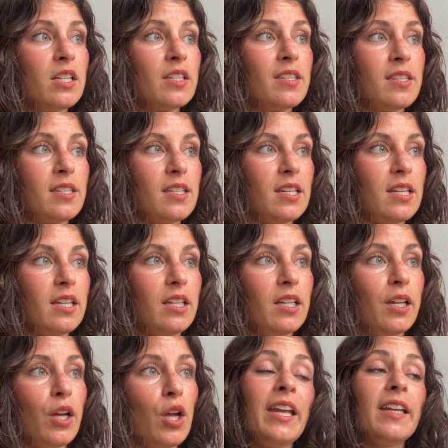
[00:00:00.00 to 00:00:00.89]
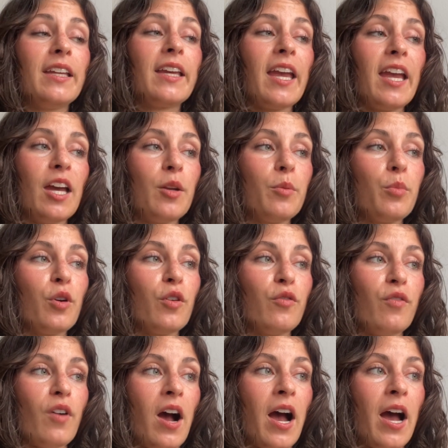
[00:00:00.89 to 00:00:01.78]
C. It can
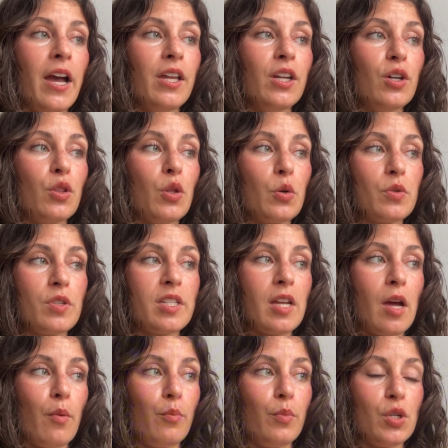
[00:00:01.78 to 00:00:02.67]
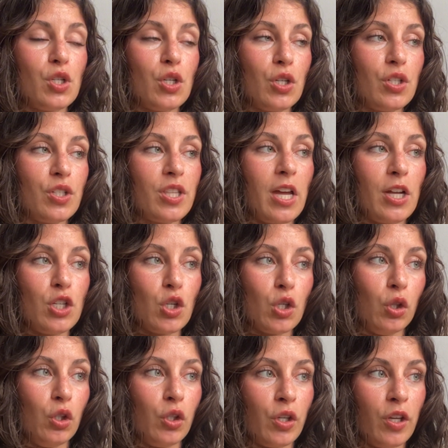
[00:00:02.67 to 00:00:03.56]
provide those temperatures that
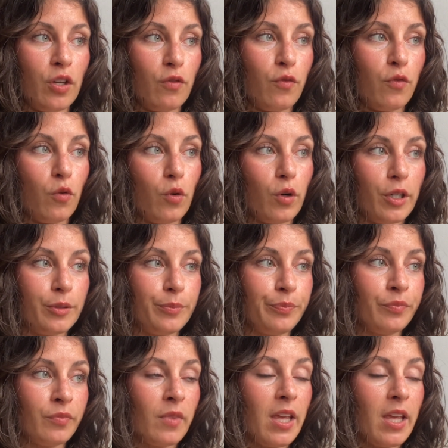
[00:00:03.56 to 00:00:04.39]
you're looking for.